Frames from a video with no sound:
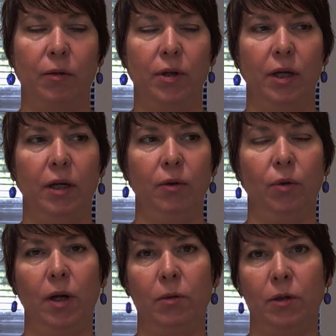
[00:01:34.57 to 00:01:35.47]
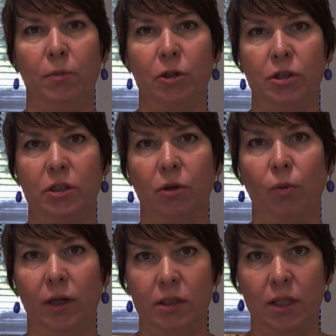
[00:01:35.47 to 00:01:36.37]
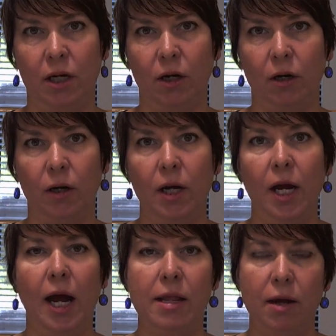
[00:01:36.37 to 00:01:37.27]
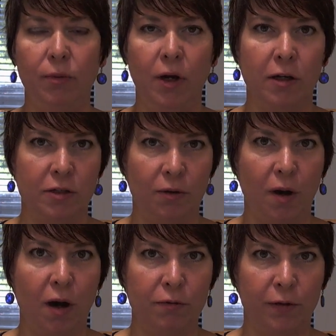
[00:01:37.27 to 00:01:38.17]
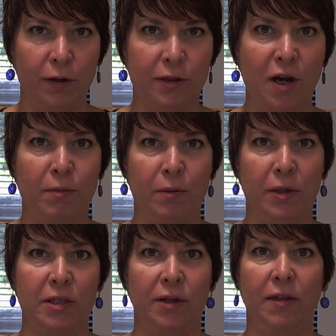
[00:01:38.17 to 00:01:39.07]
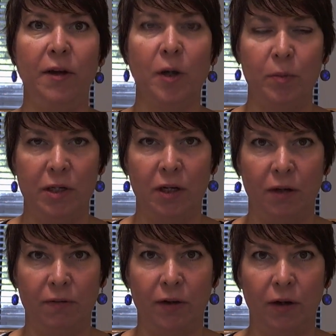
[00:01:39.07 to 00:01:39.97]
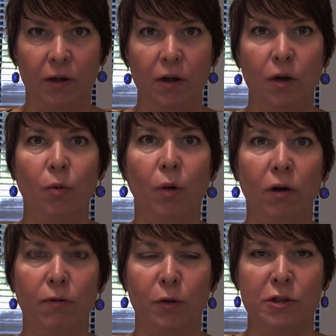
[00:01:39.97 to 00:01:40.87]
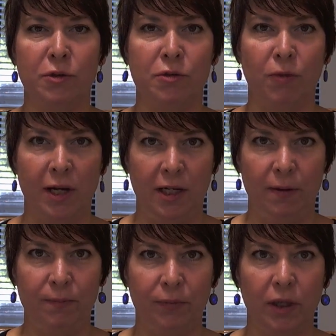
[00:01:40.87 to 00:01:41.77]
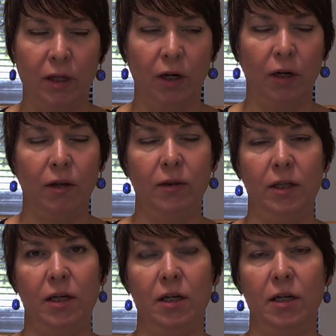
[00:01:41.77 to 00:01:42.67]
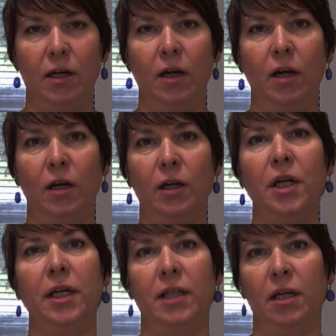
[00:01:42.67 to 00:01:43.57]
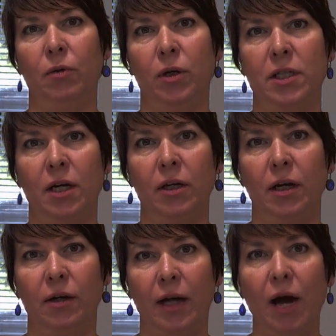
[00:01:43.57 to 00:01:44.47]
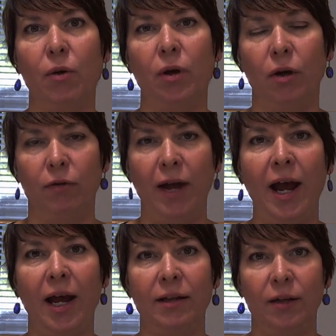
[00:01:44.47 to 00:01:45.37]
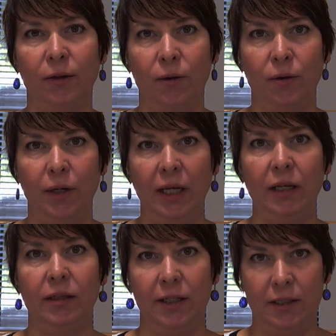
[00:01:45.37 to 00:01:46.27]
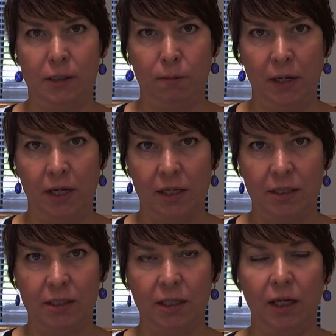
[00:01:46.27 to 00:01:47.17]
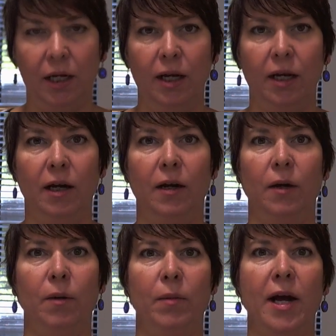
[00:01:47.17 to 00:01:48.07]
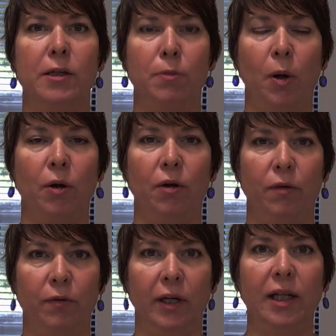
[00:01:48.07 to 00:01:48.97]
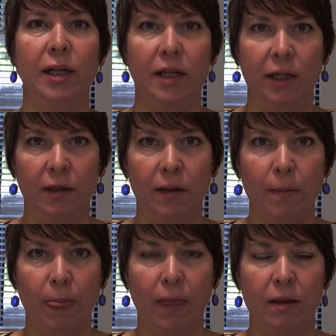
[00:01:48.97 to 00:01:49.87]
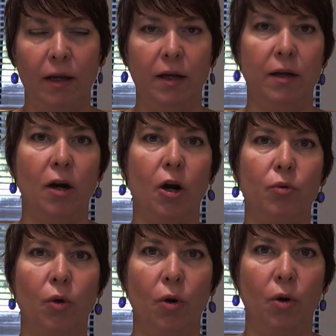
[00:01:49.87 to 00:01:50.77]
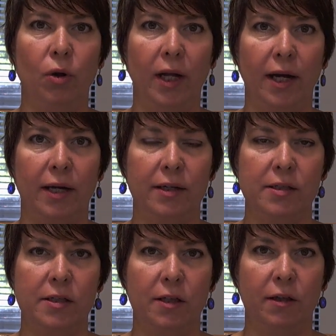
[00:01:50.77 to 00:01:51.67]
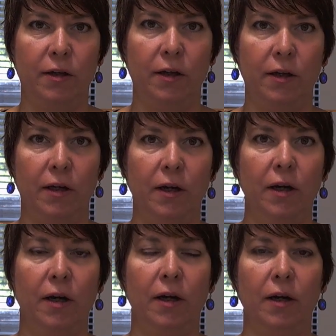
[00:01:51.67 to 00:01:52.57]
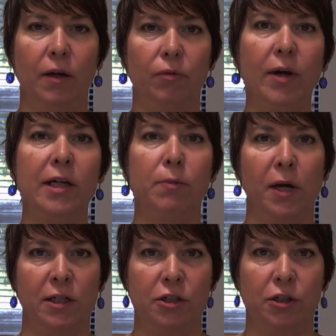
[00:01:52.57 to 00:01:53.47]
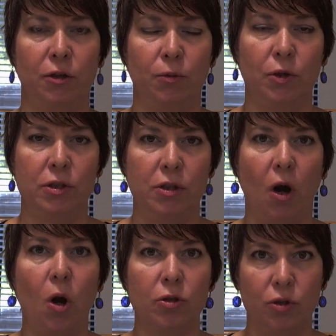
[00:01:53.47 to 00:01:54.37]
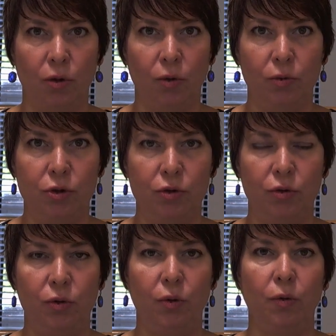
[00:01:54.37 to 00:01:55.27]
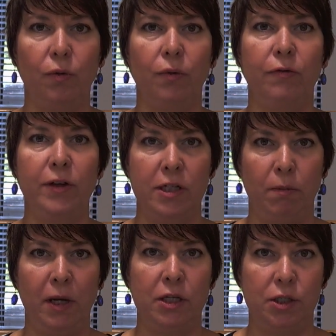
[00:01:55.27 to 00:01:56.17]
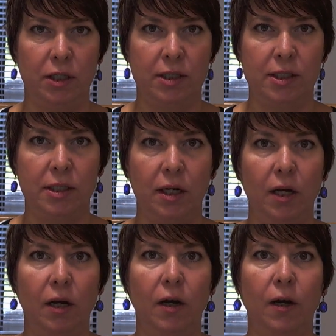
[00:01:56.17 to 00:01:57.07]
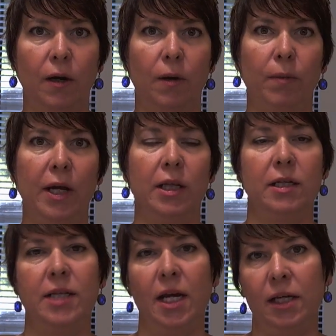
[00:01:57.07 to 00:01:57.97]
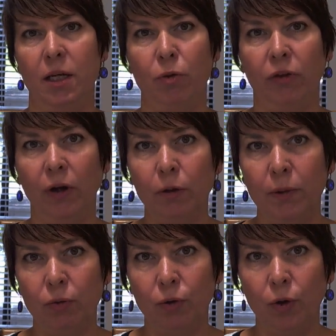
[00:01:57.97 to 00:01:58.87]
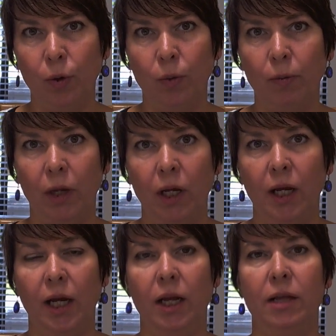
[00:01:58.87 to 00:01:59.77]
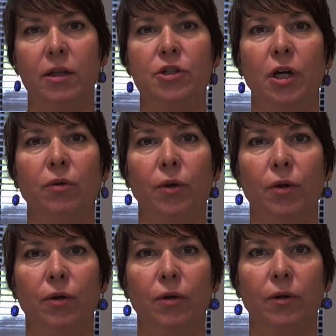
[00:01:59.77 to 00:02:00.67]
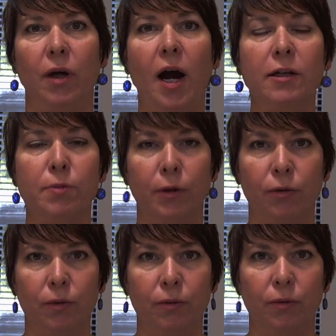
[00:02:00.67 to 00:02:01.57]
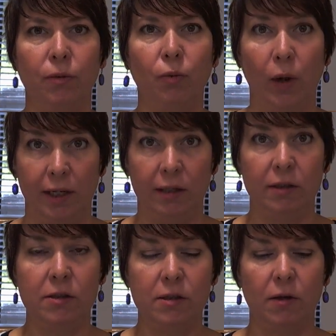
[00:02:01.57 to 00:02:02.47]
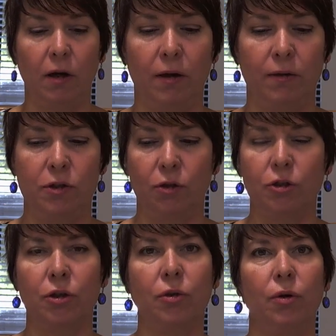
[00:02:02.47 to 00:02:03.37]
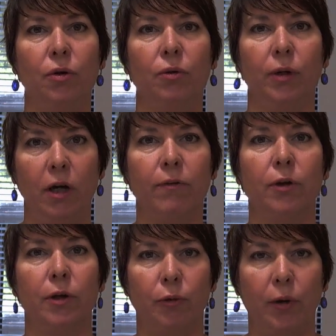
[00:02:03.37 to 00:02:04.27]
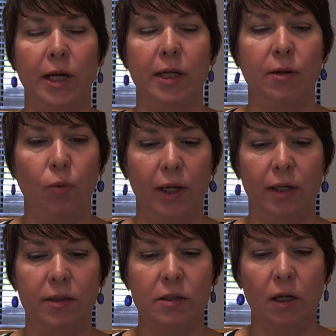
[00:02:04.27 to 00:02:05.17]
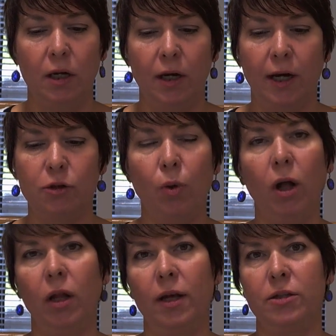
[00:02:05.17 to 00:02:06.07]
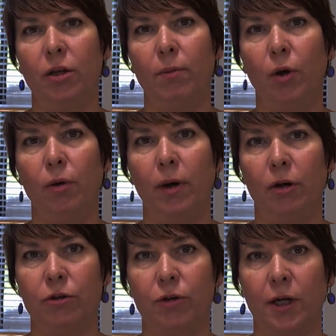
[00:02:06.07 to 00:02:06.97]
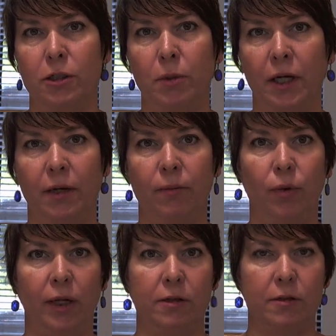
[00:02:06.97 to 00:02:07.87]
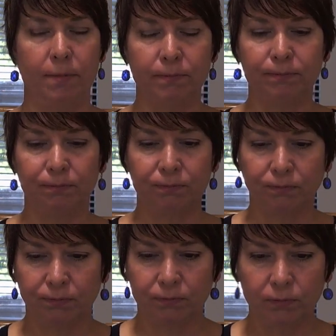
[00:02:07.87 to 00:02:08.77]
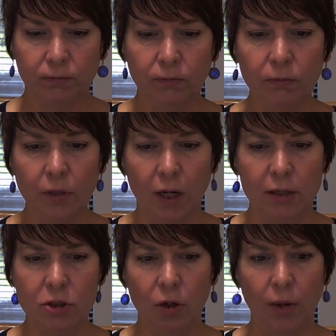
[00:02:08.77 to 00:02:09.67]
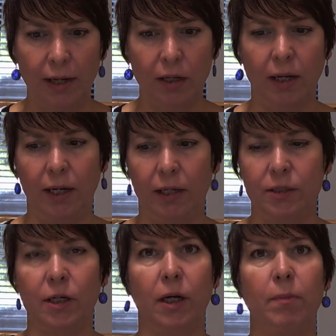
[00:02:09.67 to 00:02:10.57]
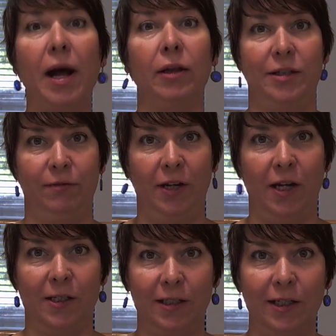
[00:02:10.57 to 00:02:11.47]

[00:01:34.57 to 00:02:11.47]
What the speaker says: They were able to purchase their wigs there. And then we also offered complementary therapies out of there, one of which was Reiki. The clinic that I worked out of had their own healing space as part of the clinic. And then our role as the Reiki practitioner was also to visit patients in the day chemotherapy room, in the general hospital wings, surgical recovery wings, as well as the bone marrow transplant wings, and palliative care.